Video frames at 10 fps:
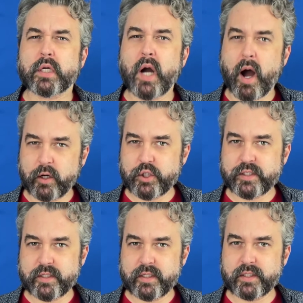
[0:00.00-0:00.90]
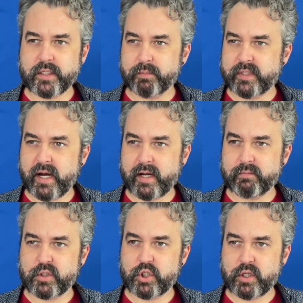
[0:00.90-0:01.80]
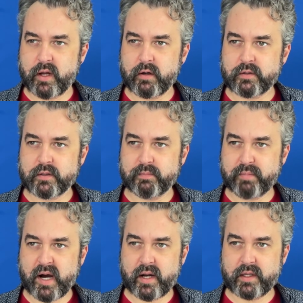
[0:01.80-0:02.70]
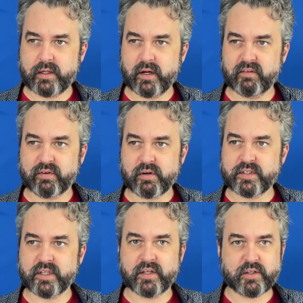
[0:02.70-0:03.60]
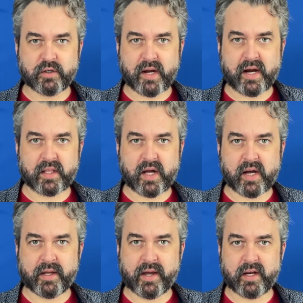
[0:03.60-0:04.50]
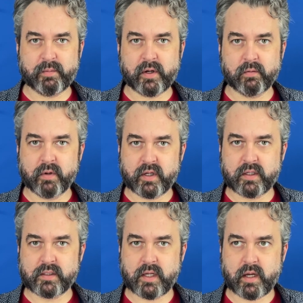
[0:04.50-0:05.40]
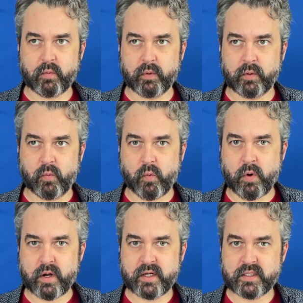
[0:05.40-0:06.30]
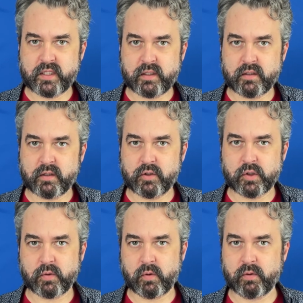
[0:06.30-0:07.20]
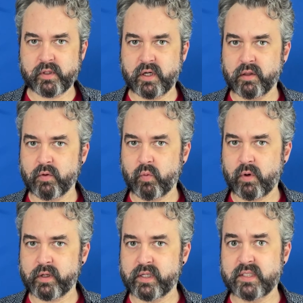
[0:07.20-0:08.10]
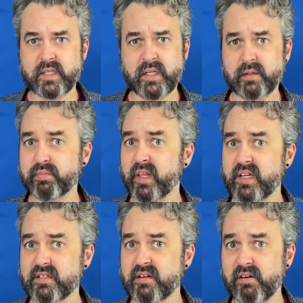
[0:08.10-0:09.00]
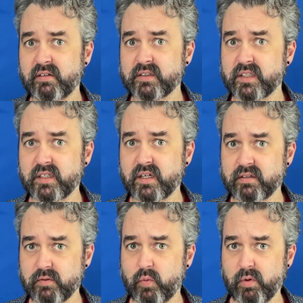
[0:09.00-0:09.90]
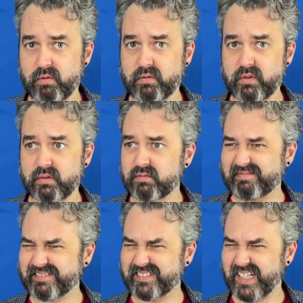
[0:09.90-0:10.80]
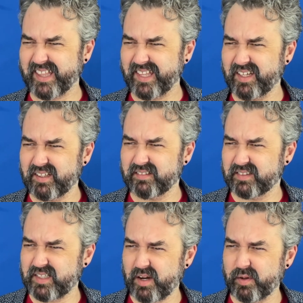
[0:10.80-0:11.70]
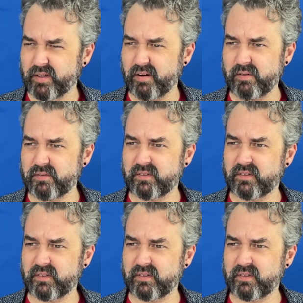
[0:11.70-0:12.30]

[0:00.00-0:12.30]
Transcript: consciousness sometimes shares the body of her signature ally, Annabelle Riggs, and when one is in control, the other one is in a place called Otherworld, I think is how it goes.